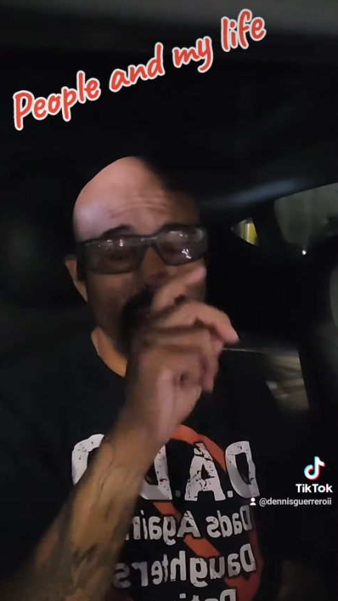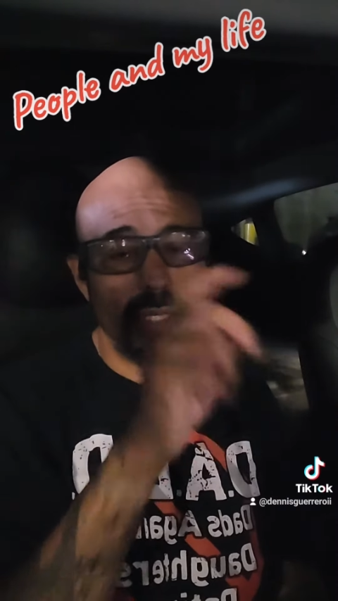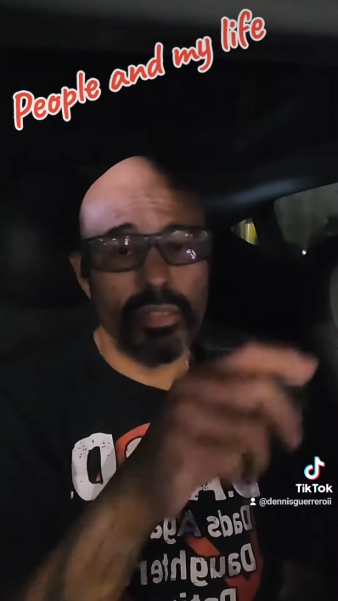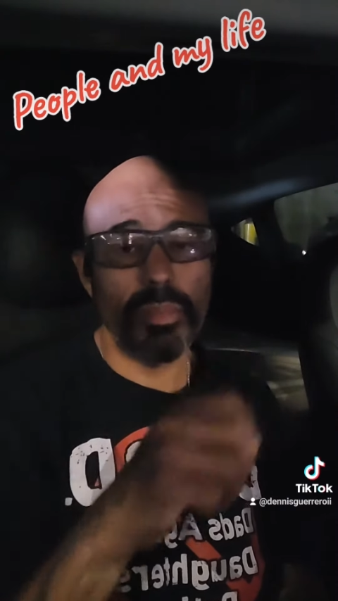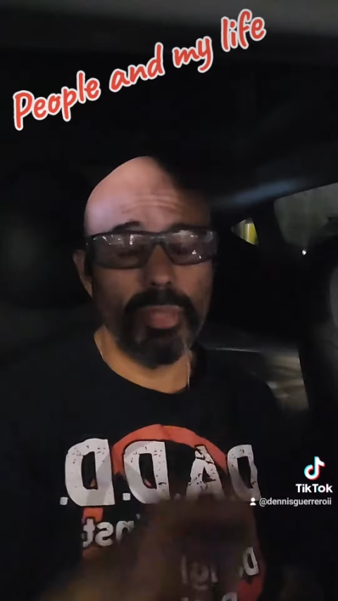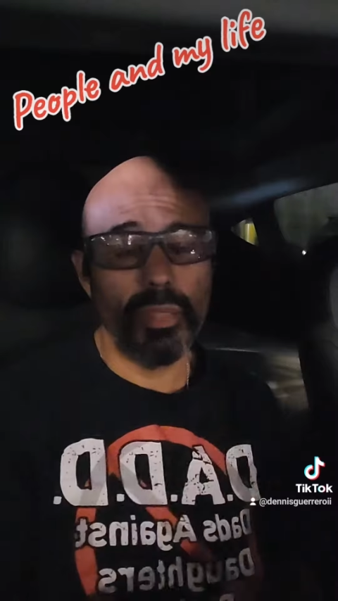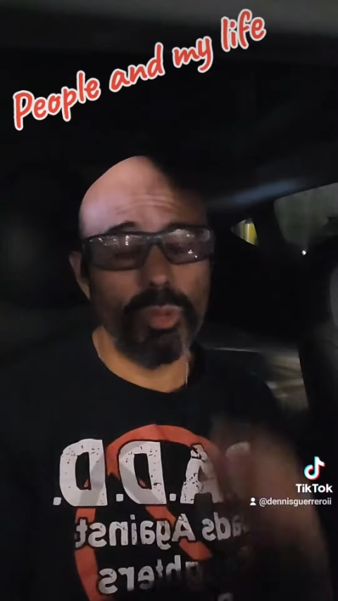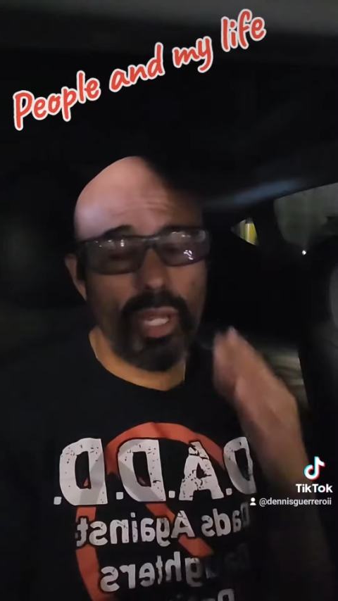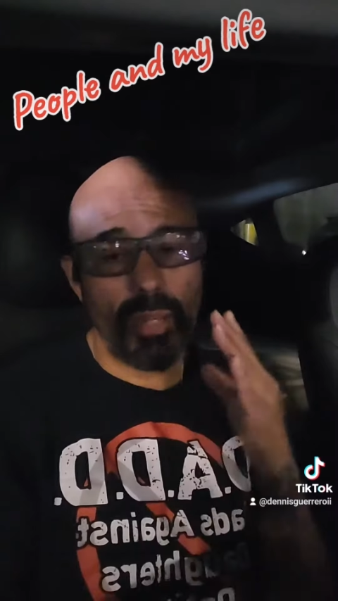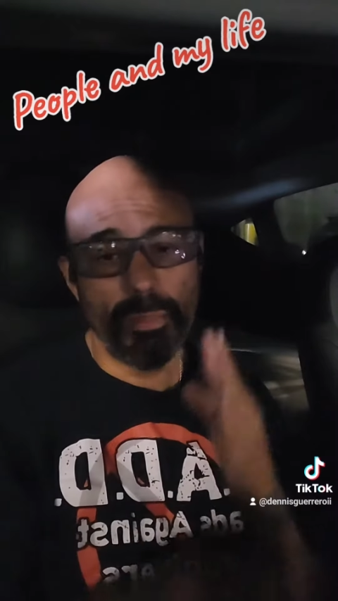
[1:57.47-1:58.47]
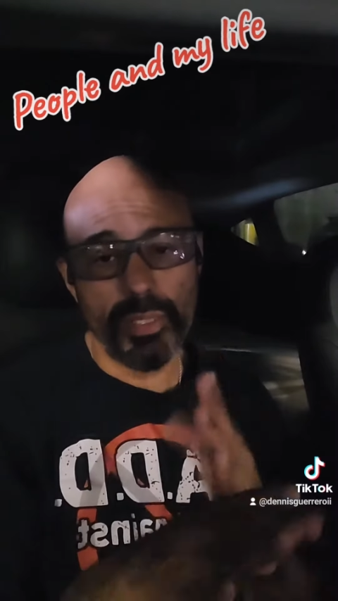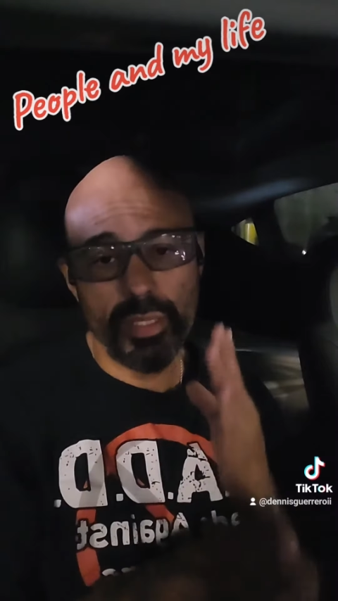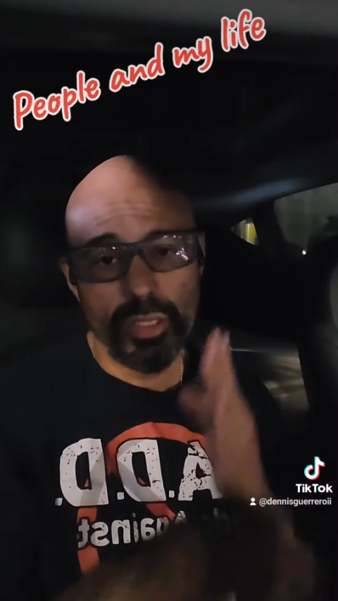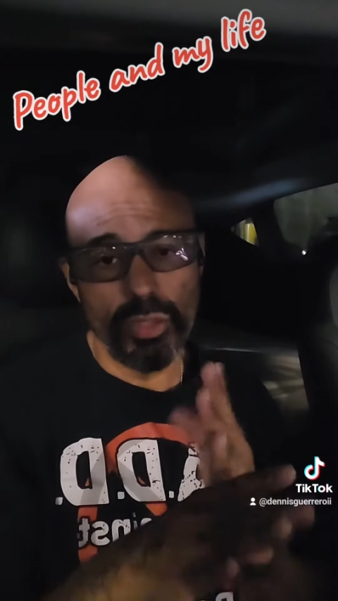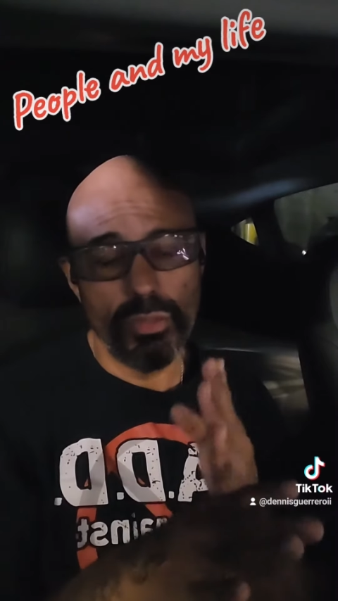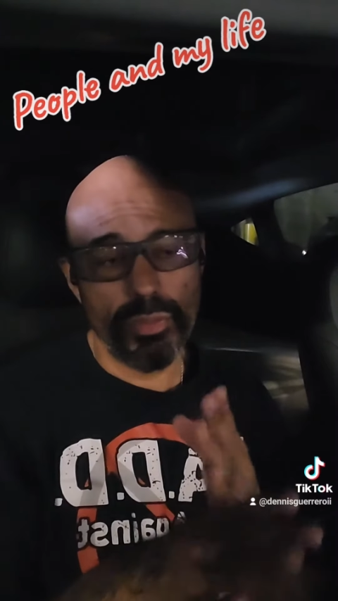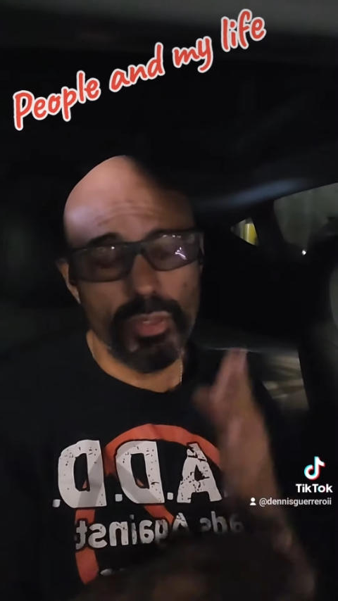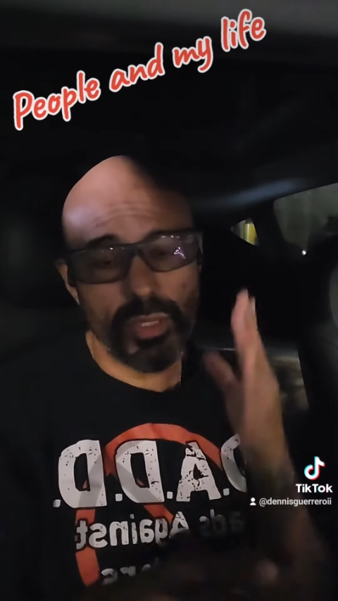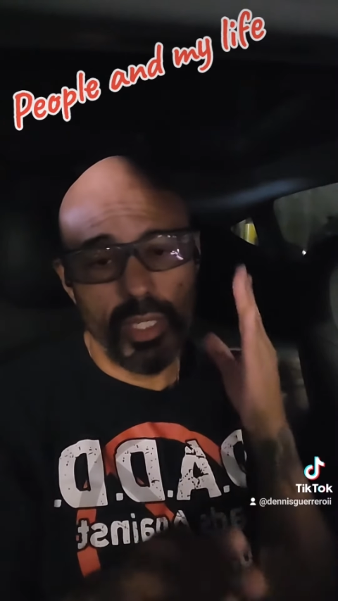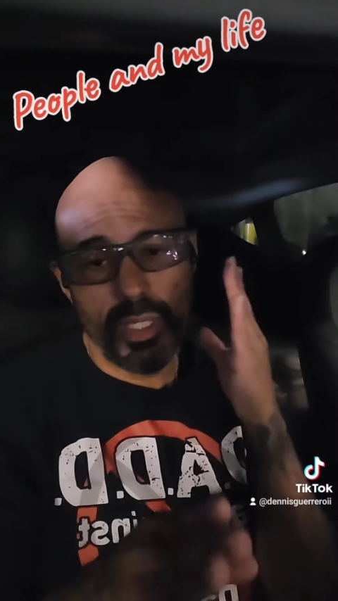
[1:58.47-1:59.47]
and then something will happen in the
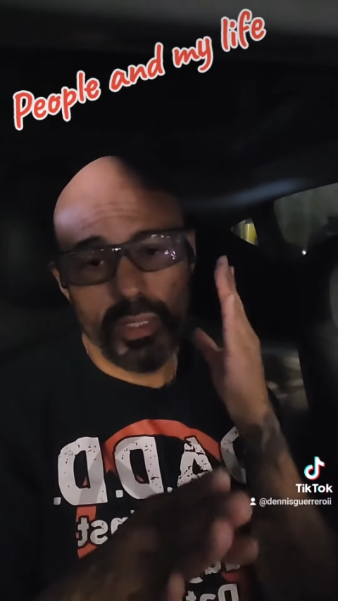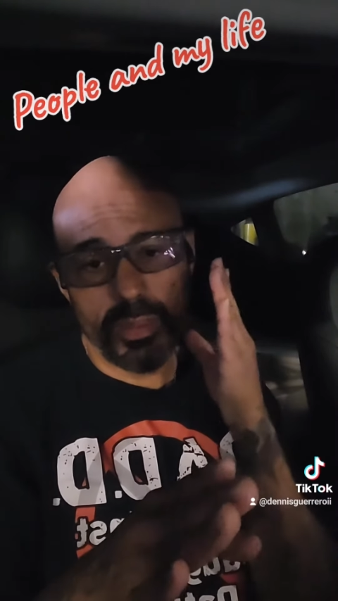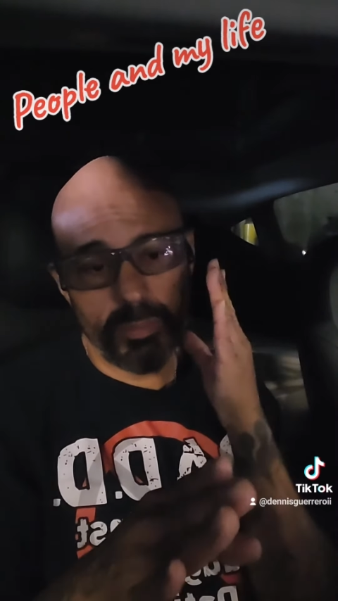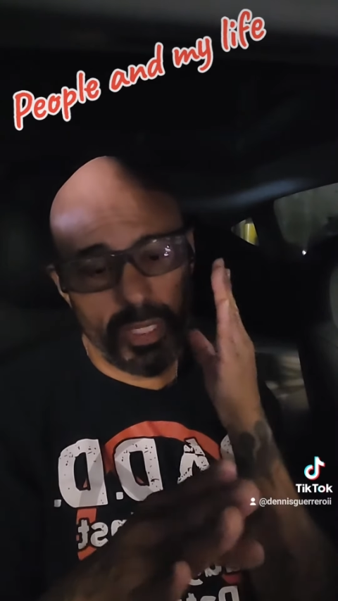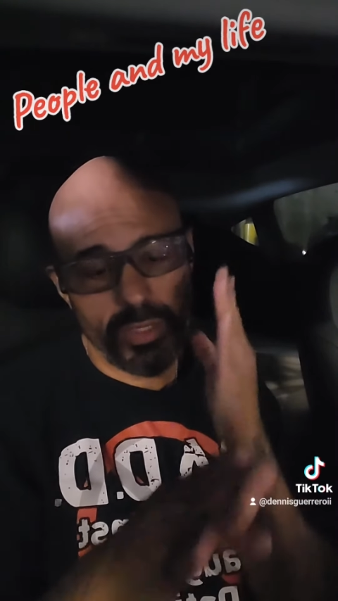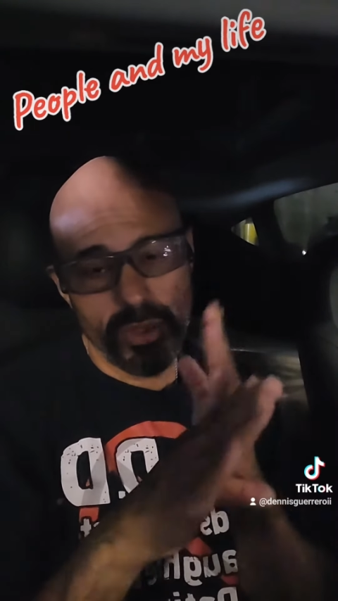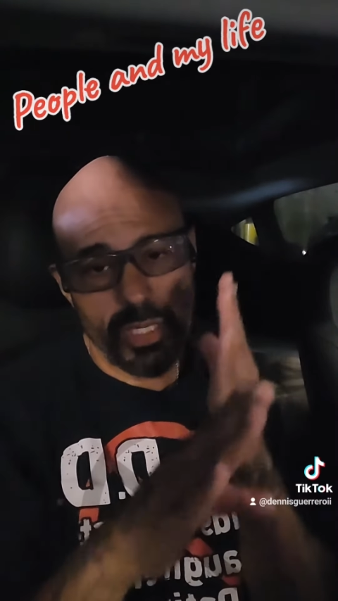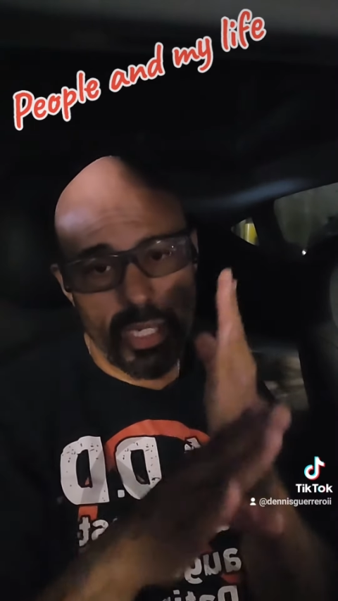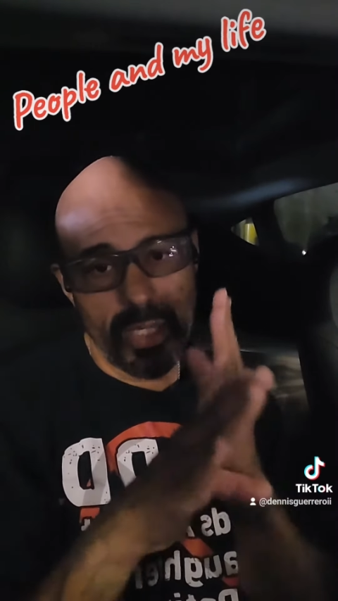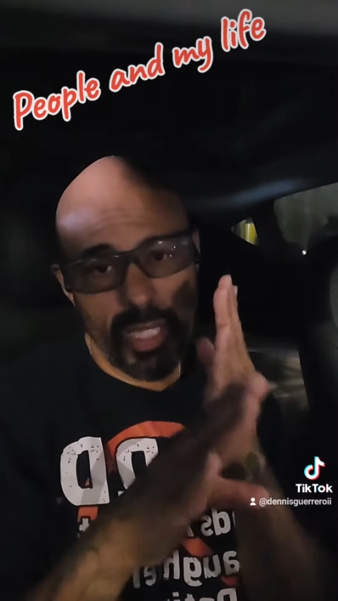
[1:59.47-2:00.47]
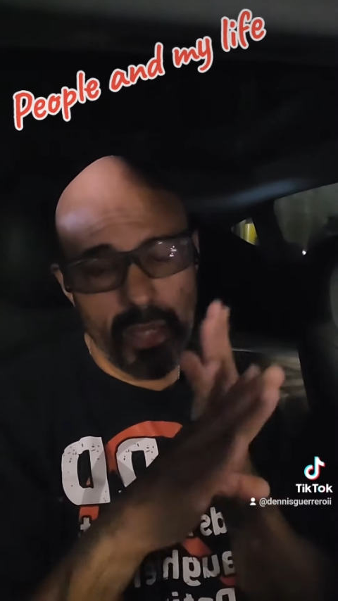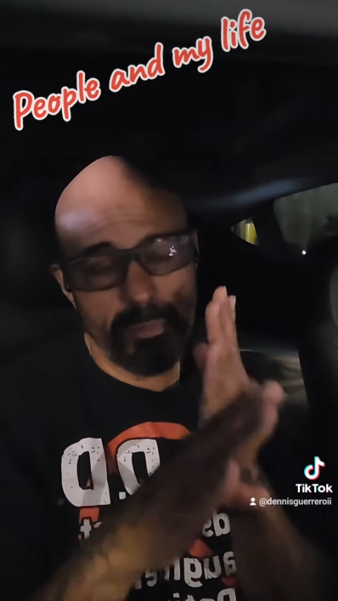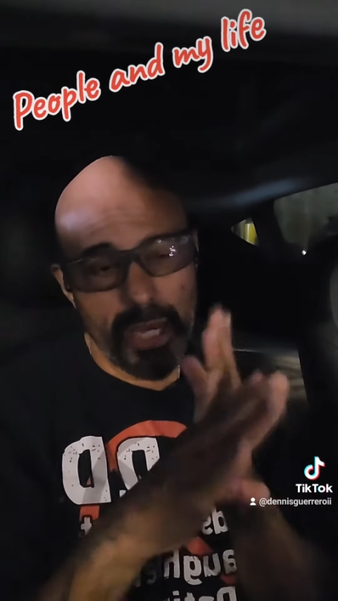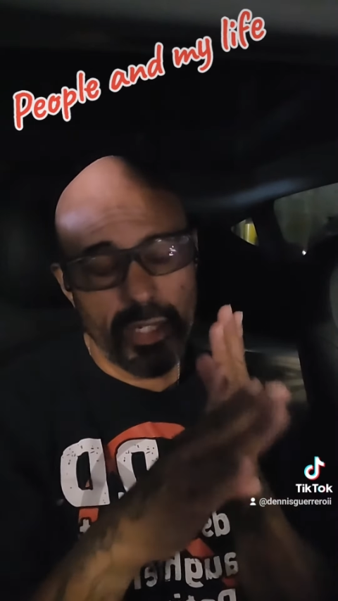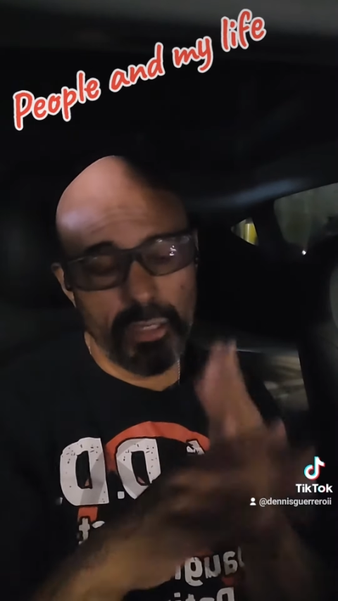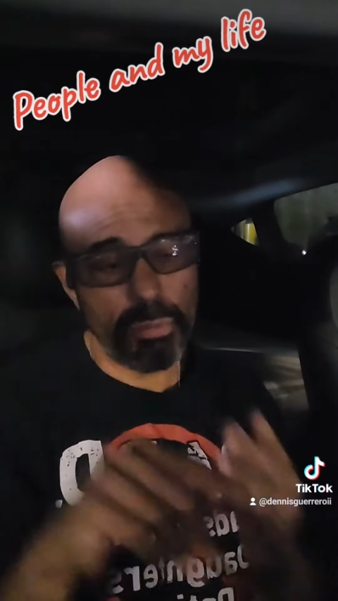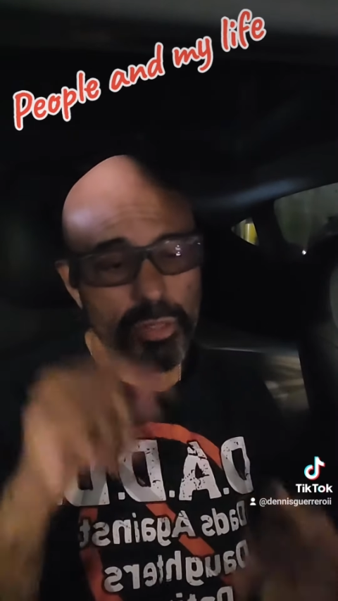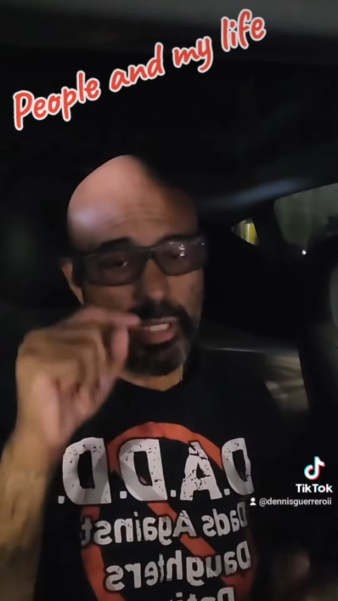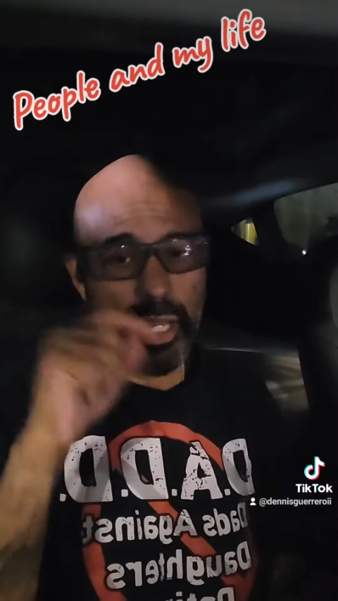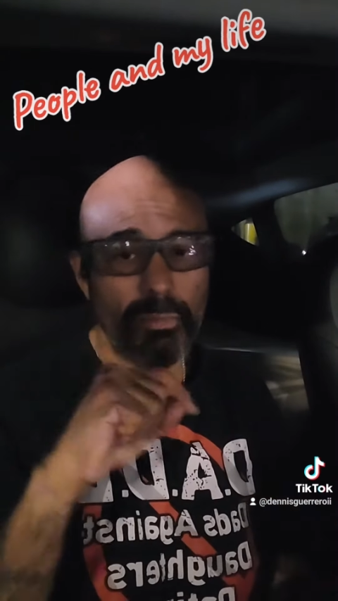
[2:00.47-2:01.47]
universe to make sure that I line back up with,